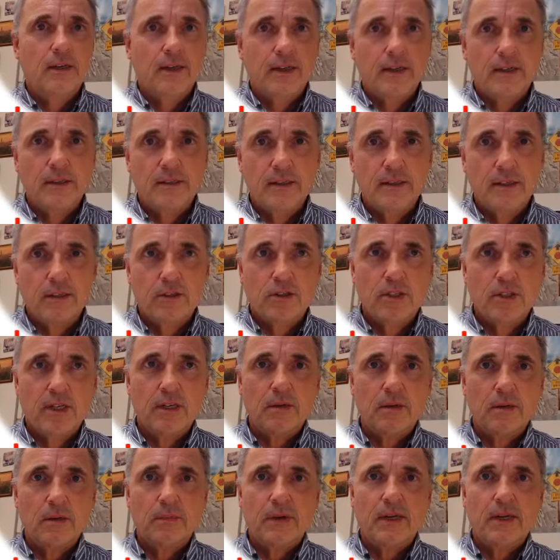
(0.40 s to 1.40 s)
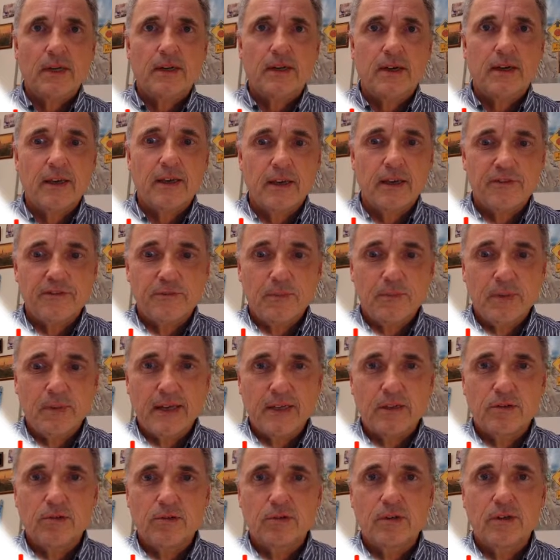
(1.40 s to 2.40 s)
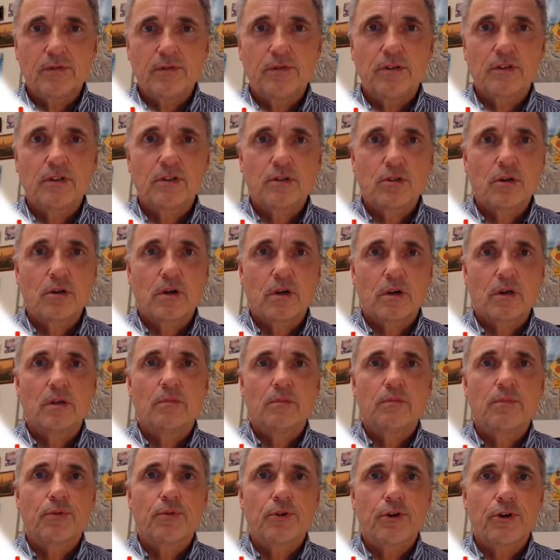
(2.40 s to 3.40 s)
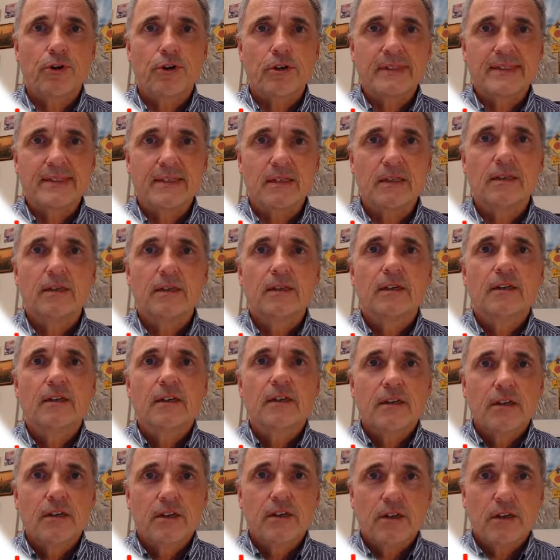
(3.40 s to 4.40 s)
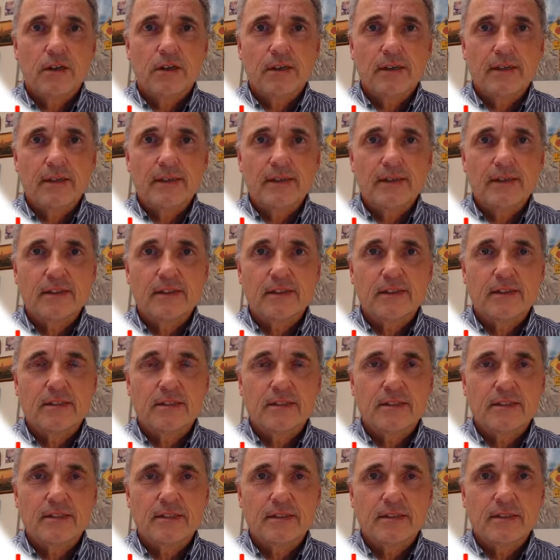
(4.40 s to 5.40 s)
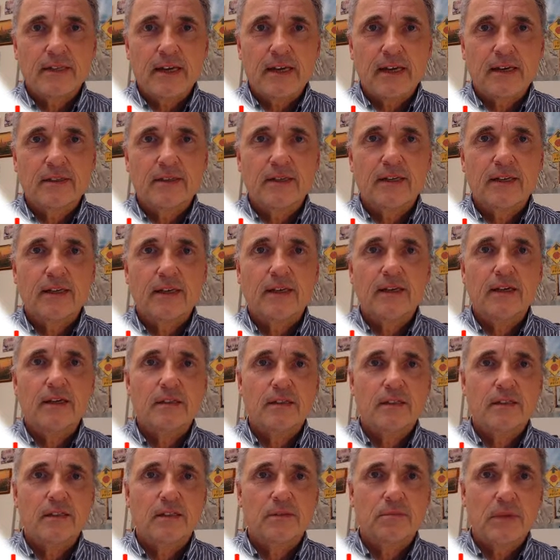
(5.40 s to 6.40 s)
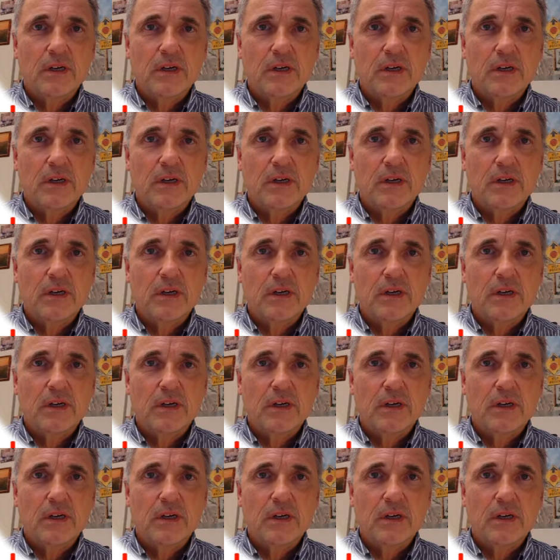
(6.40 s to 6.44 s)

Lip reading: Dear ladies and gentlemen, I have planned to give this talk in person on Sunday.